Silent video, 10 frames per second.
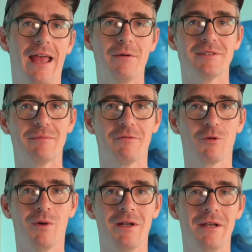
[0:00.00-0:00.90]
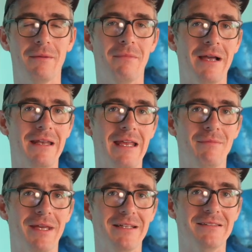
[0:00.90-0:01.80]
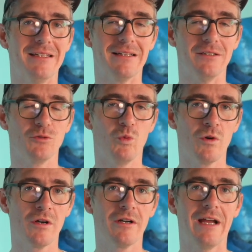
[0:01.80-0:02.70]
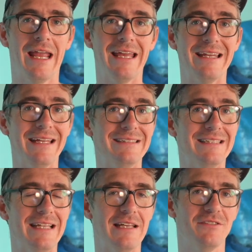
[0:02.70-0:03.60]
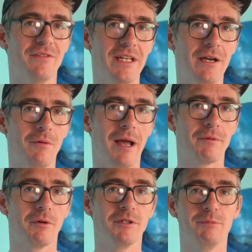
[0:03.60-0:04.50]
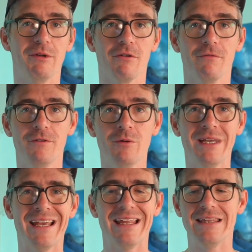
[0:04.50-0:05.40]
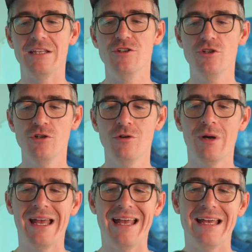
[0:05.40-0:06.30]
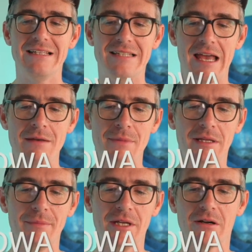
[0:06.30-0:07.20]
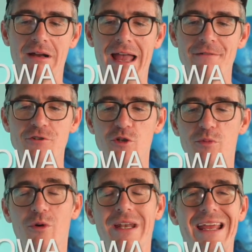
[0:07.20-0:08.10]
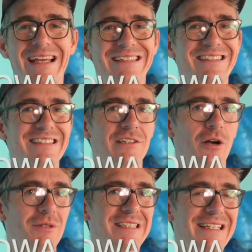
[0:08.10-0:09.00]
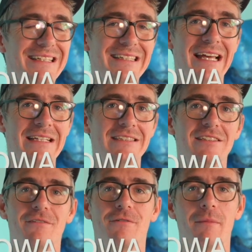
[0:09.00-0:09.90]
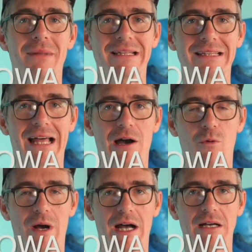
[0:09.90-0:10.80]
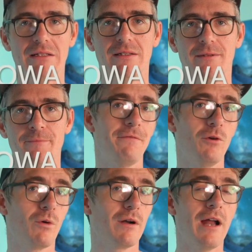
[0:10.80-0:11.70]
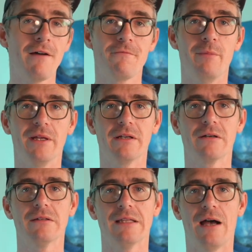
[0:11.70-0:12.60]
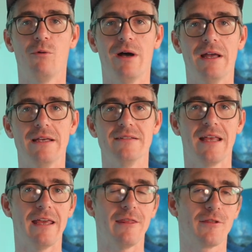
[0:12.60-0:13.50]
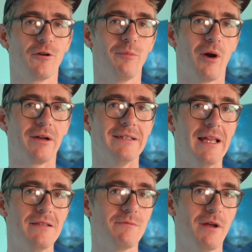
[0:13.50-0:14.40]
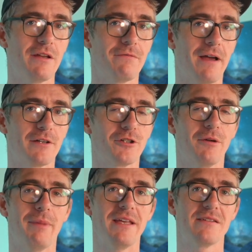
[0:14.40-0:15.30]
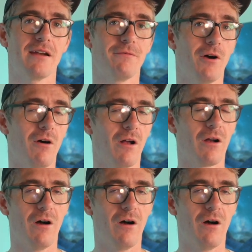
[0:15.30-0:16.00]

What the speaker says: Hey, what's up everyone? My name is Nicholas Warner, and in today's video, I'm going to be reviewing the new 10mm f2.8 0D lens from LAOWA. If you're not familiar, LAOWA is a third-party lens manufacturer based out of Hong